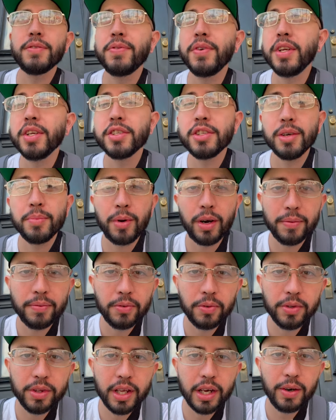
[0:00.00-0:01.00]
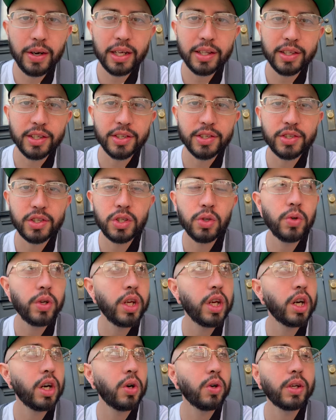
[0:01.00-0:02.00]
finished up our food there at the
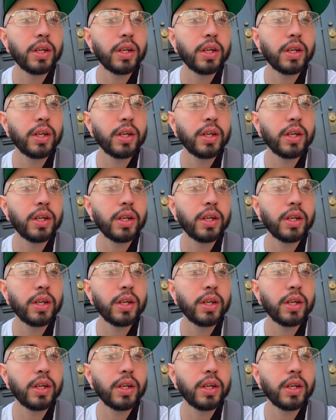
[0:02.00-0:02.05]
studio